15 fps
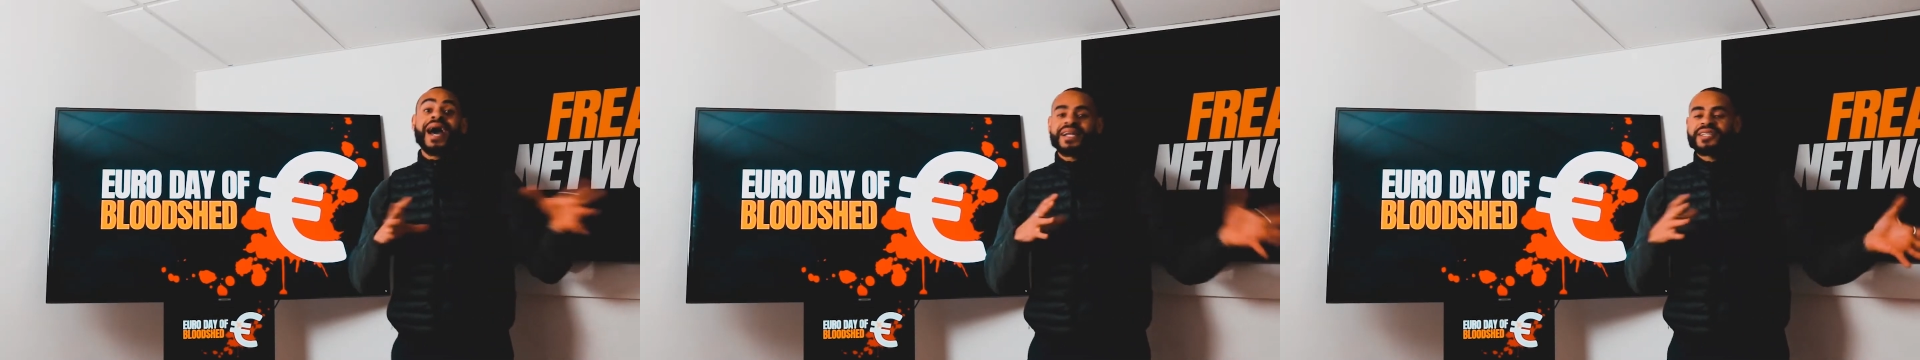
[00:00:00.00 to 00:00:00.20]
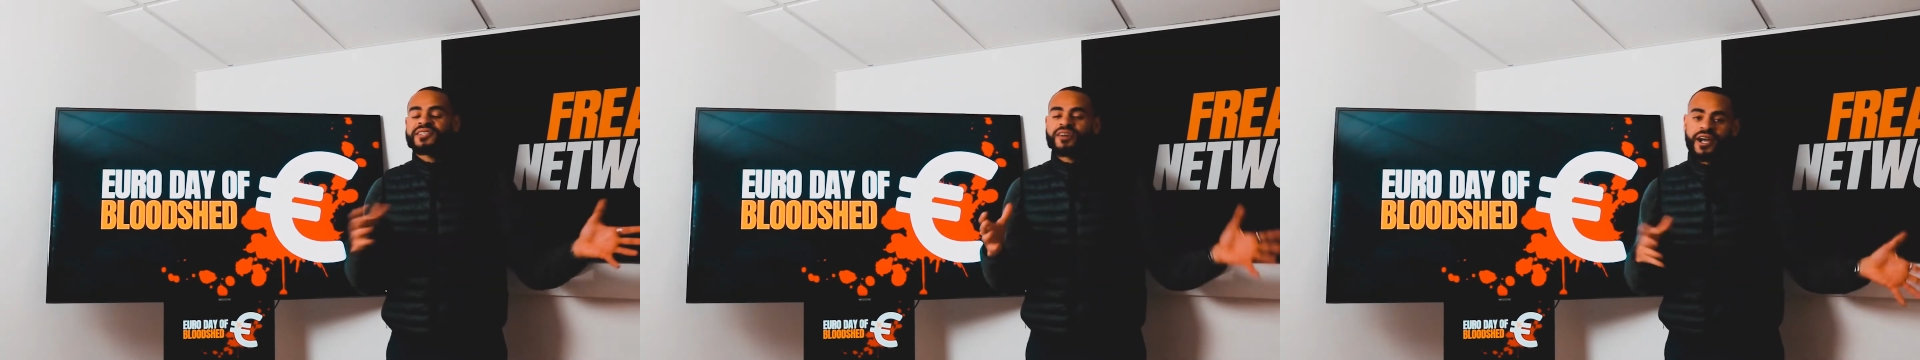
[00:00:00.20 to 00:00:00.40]

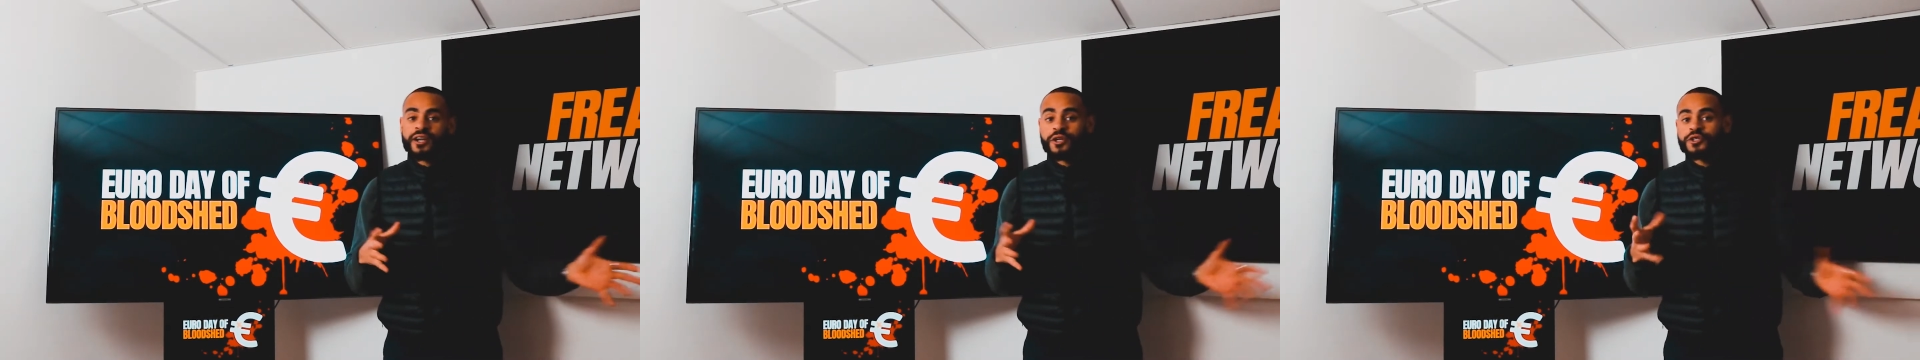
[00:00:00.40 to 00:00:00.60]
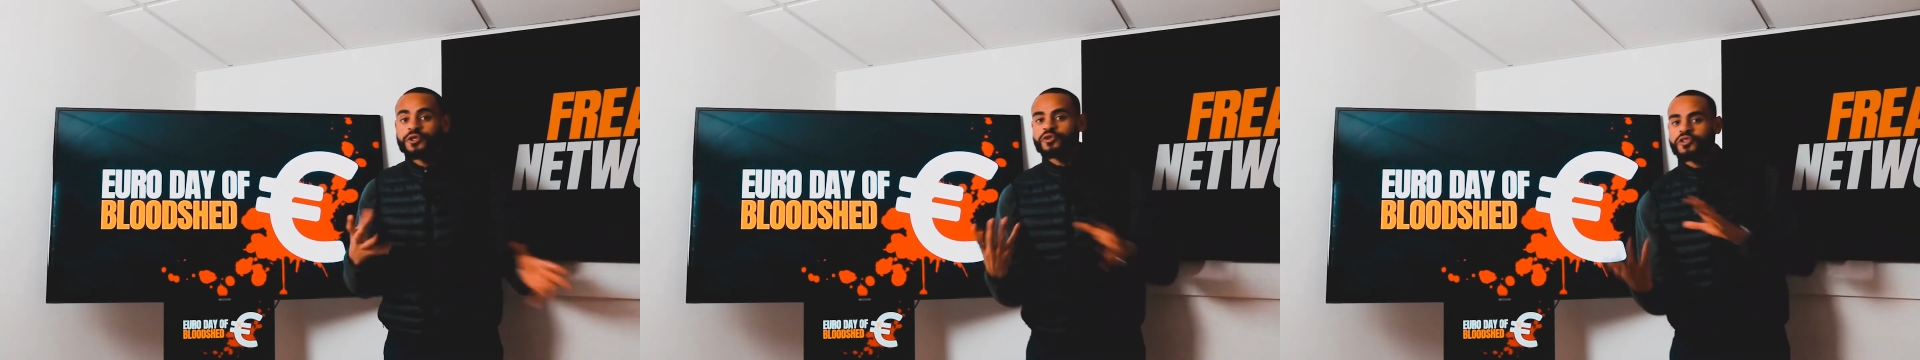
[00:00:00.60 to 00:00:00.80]
and
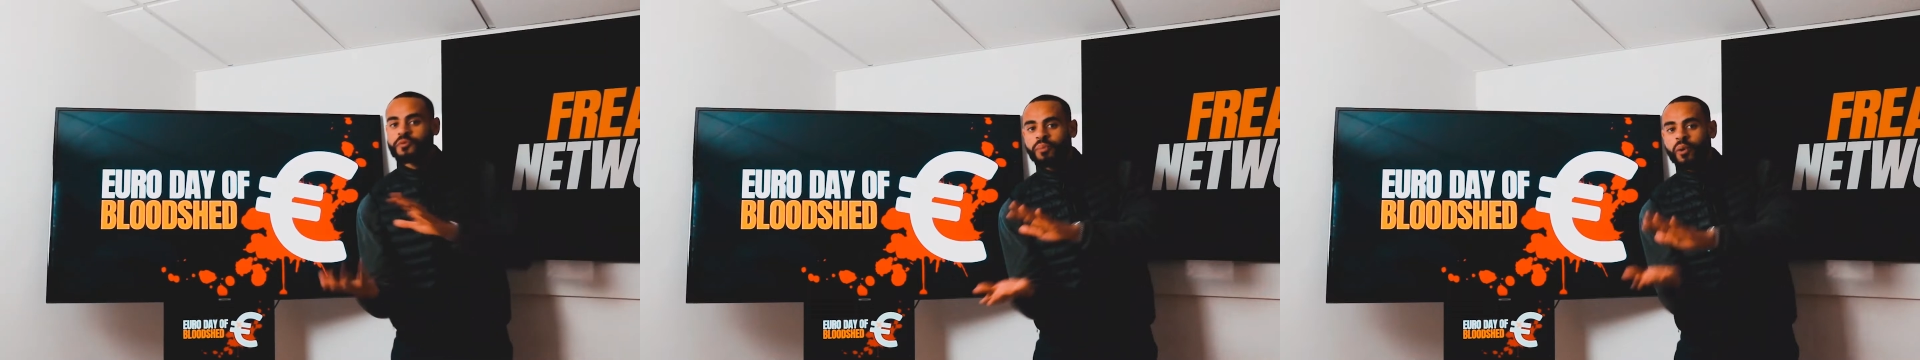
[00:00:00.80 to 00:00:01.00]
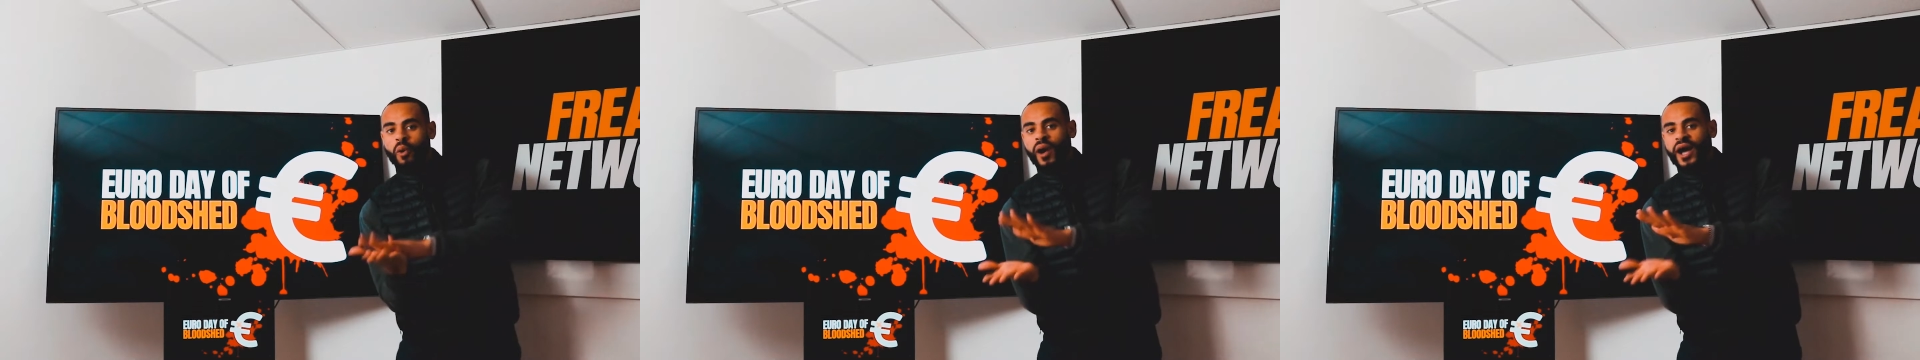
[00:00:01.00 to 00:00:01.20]
psychological
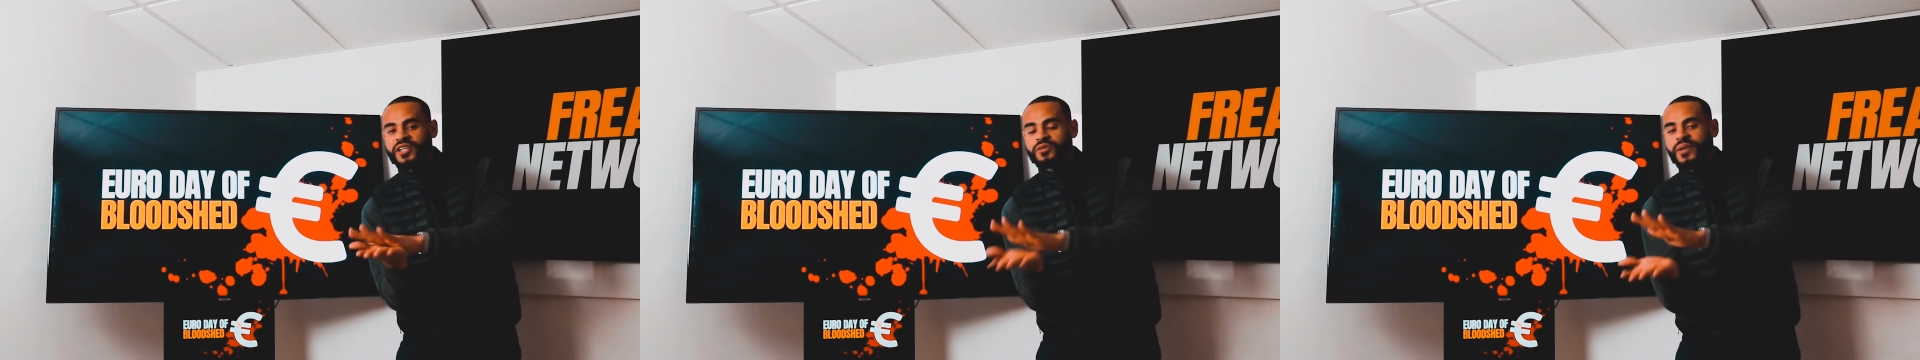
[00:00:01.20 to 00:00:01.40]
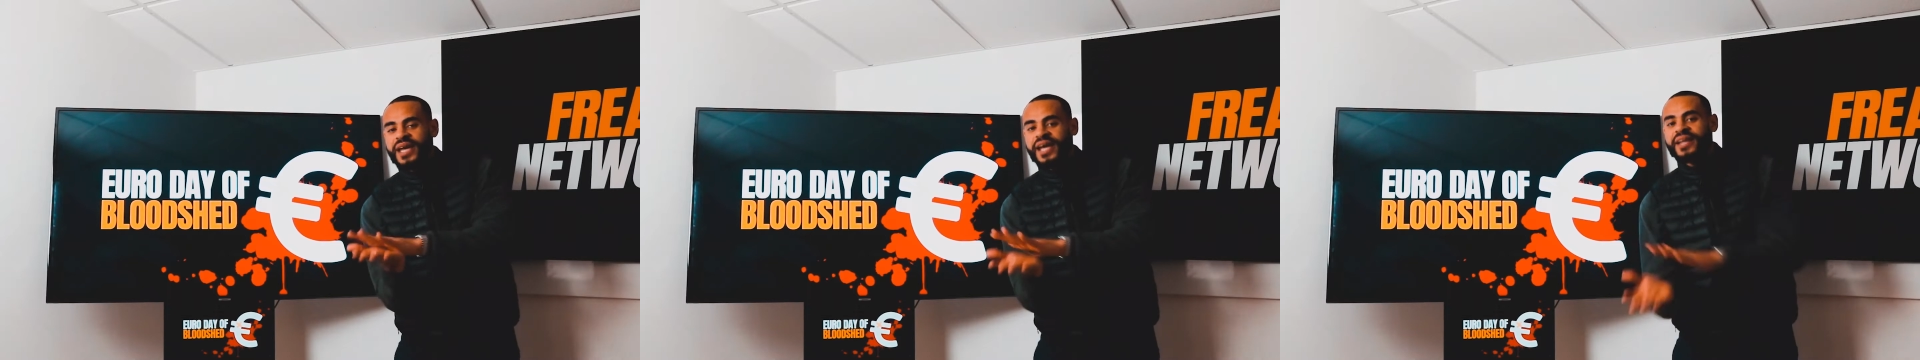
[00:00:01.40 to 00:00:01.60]
support
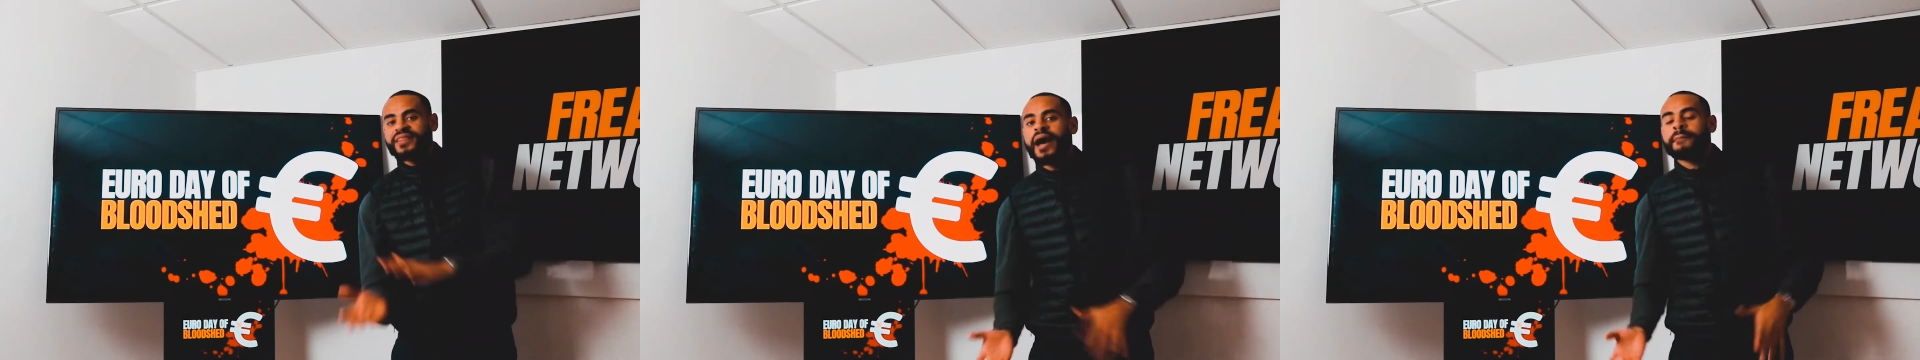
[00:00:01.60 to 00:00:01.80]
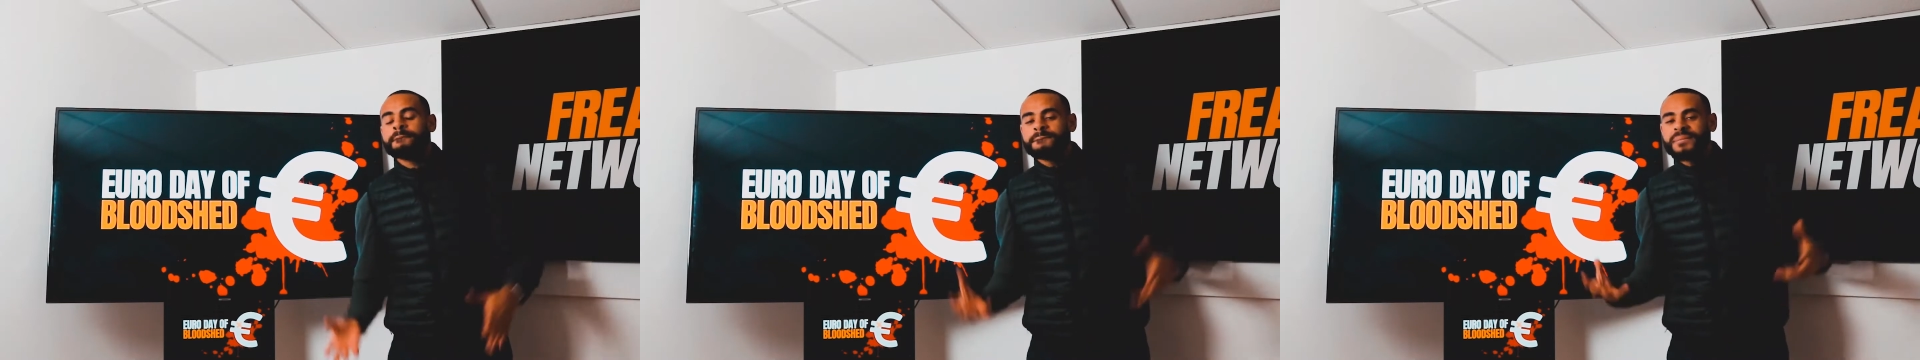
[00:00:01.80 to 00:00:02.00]
as we
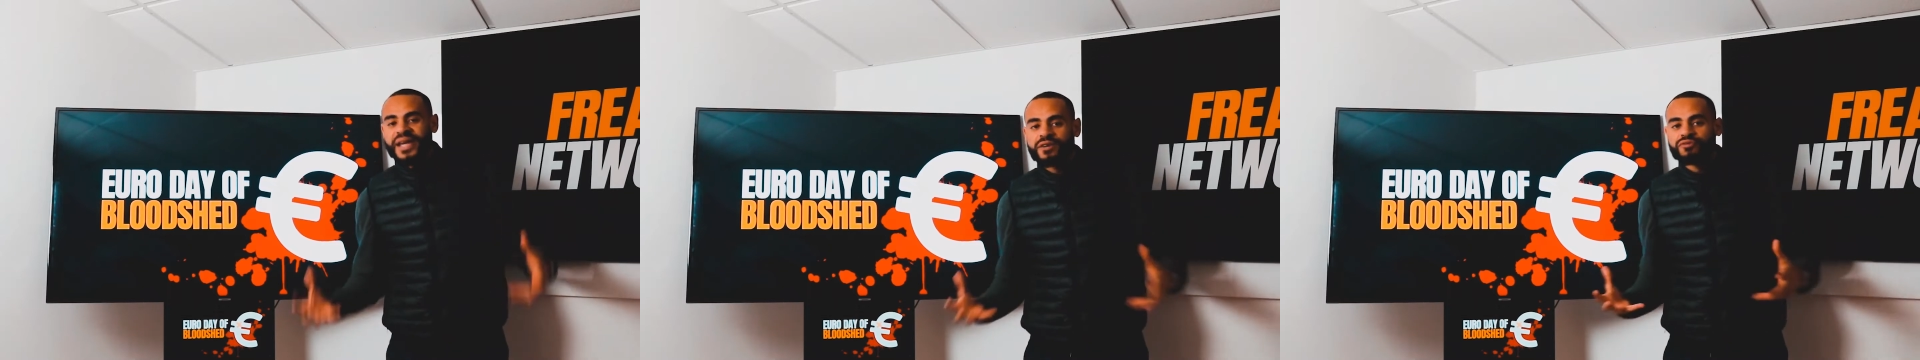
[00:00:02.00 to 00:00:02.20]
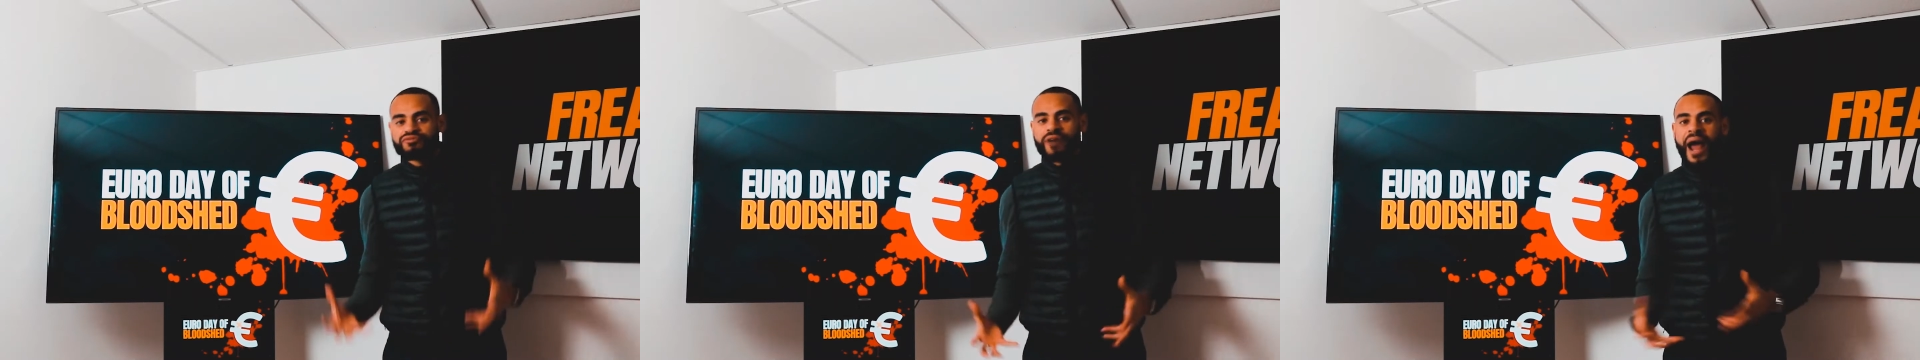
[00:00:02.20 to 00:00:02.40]
hit that big